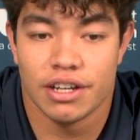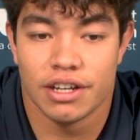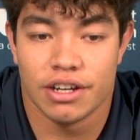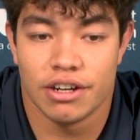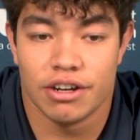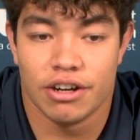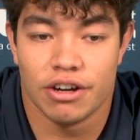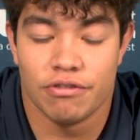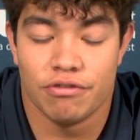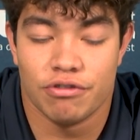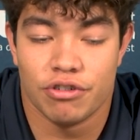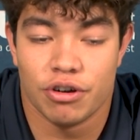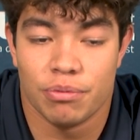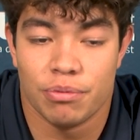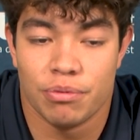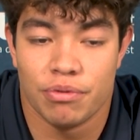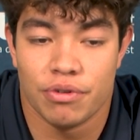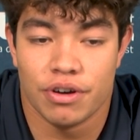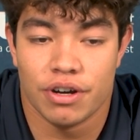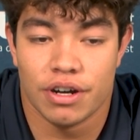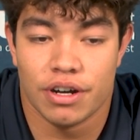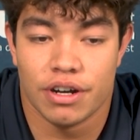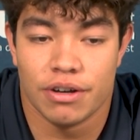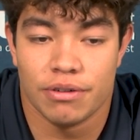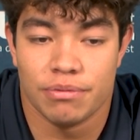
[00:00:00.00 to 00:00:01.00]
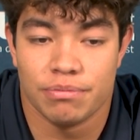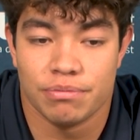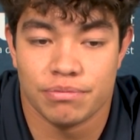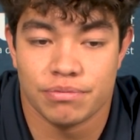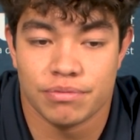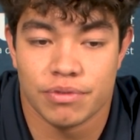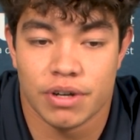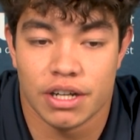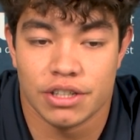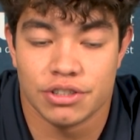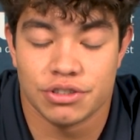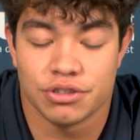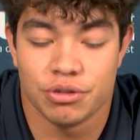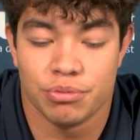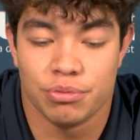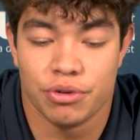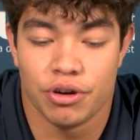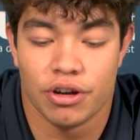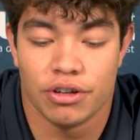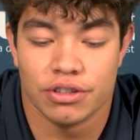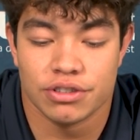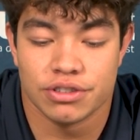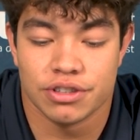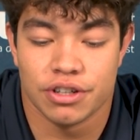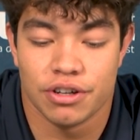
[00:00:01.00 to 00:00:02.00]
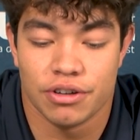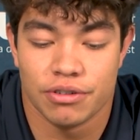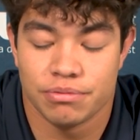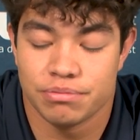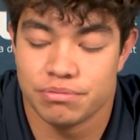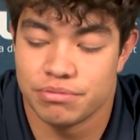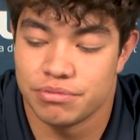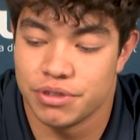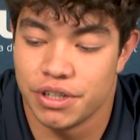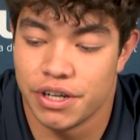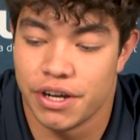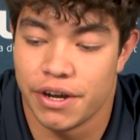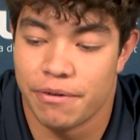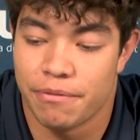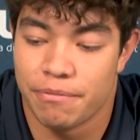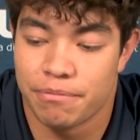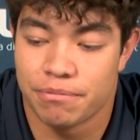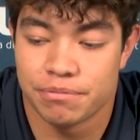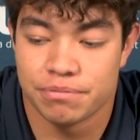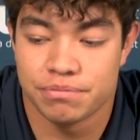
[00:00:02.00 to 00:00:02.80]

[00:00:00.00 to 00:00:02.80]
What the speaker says: high school ball. So, yeah.